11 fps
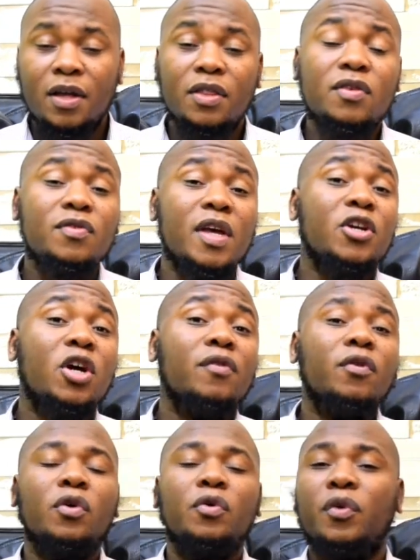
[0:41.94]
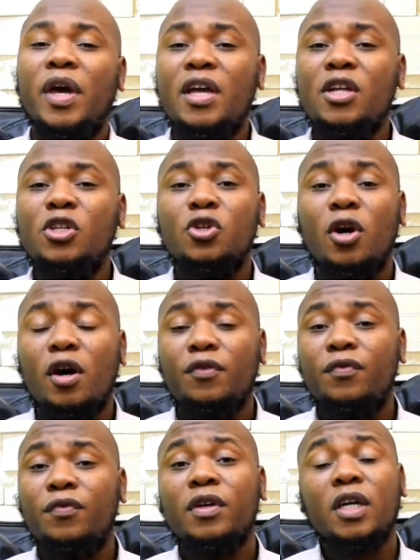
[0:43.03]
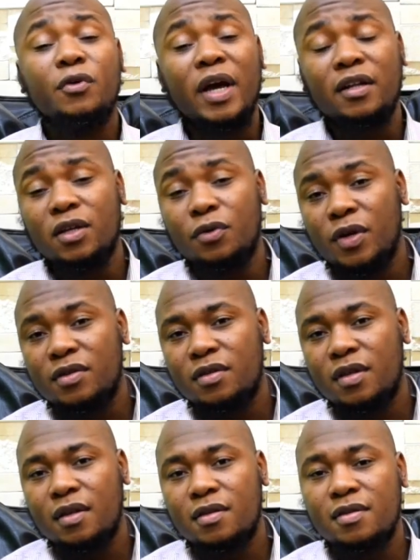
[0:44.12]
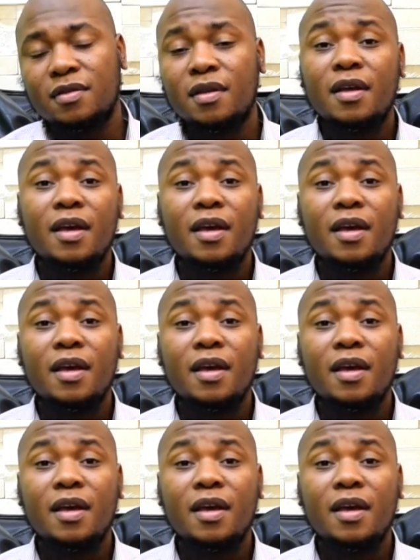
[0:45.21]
This can cover a range of characteristics